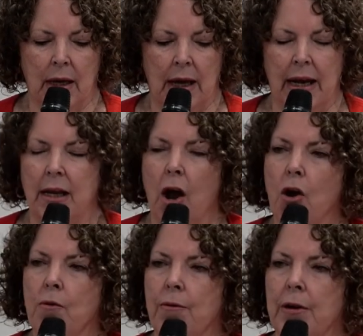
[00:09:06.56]
He
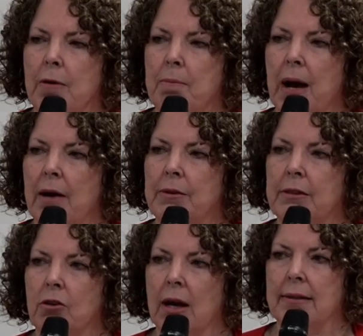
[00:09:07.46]
over and above
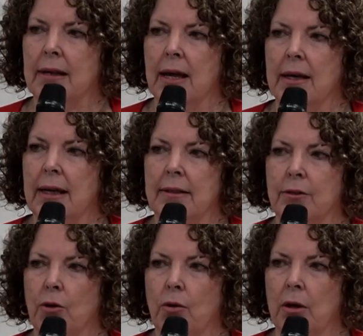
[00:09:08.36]
strikes out
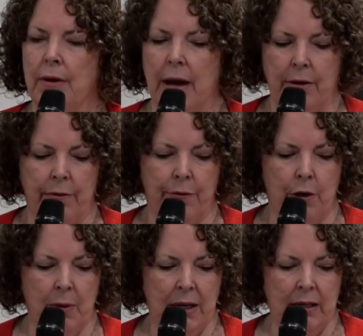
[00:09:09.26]
against all of our
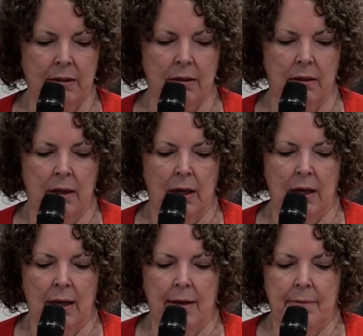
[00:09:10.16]
infirmities
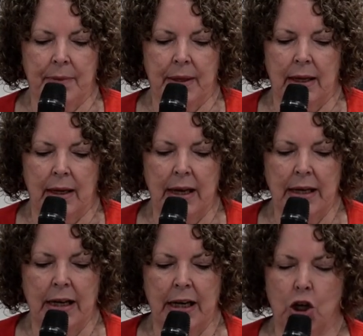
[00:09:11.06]

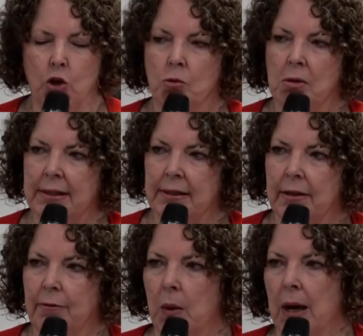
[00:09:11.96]
in an
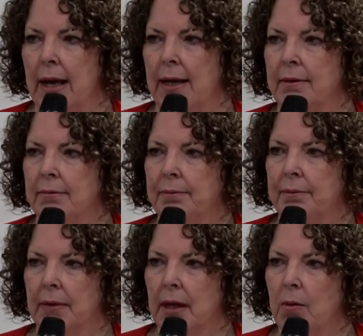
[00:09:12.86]
aggressive way.
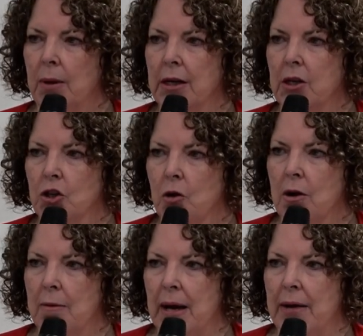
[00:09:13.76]
And we're going to
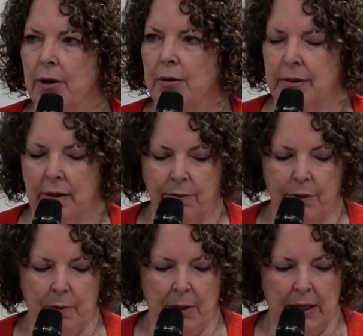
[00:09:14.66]
talk about those
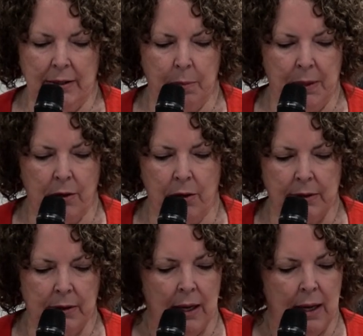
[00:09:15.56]
infirmities
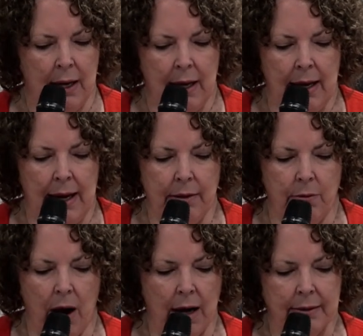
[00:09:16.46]
because he
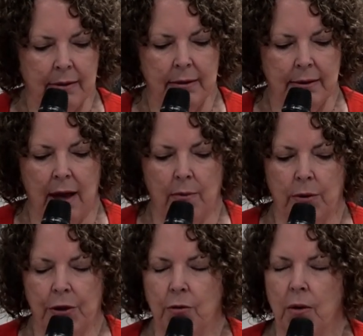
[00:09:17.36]
rises up
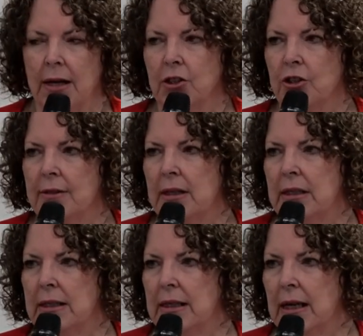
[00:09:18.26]
with a righteous
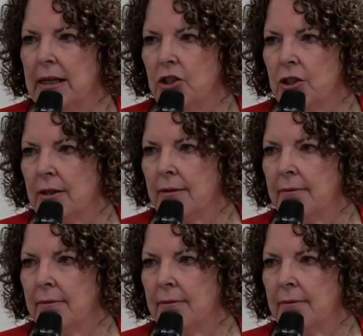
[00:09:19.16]
indignation.